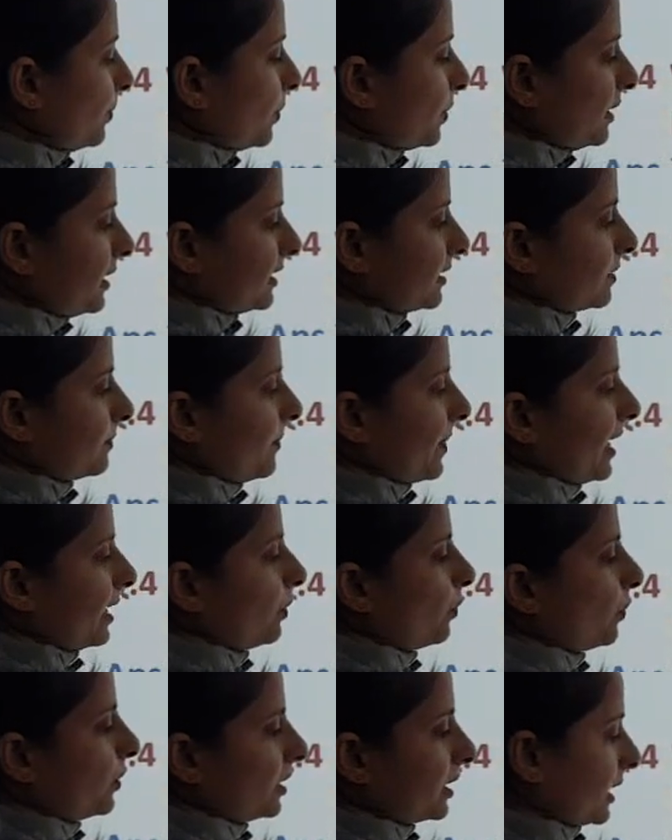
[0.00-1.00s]

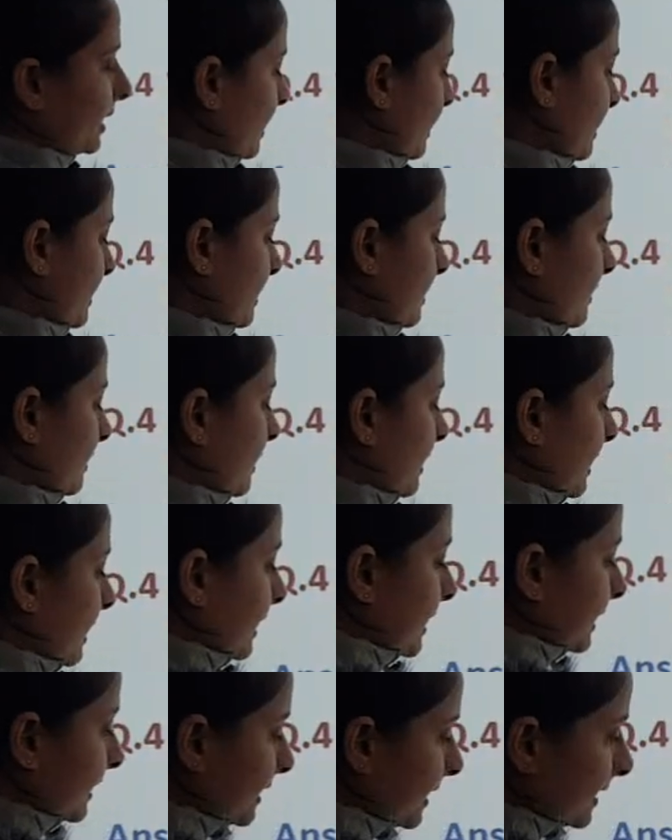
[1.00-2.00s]
policemen were killed.
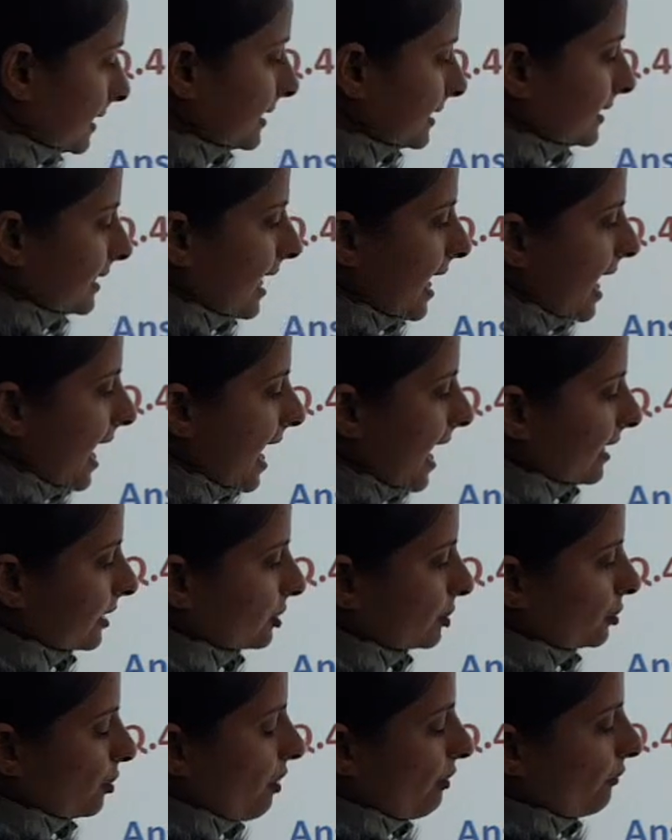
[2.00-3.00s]
This
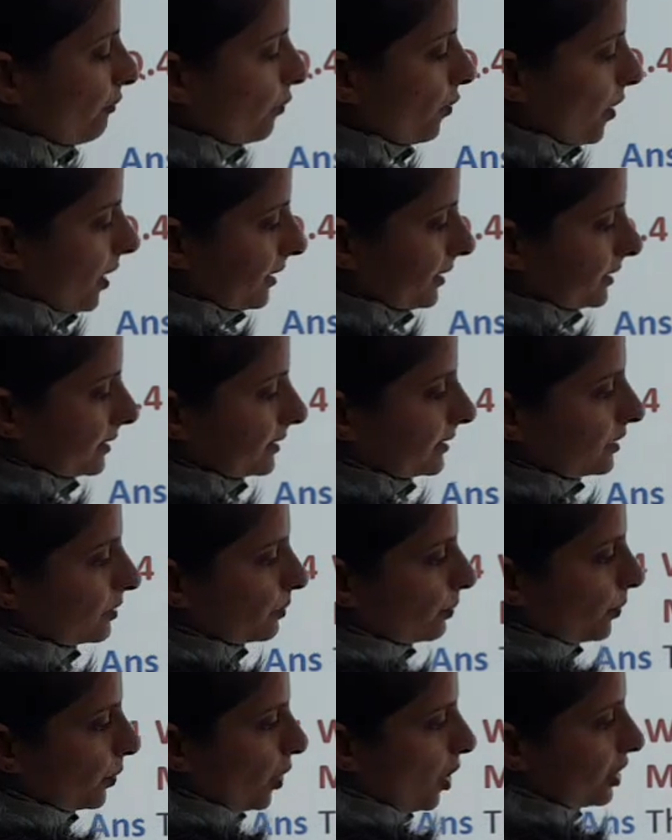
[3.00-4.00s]
act of violence
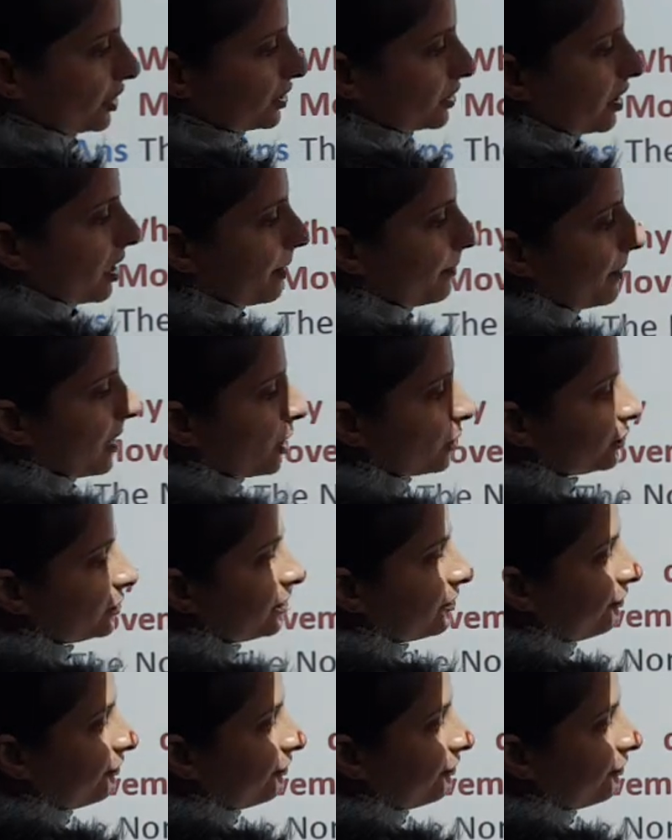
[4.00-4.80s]
brought about the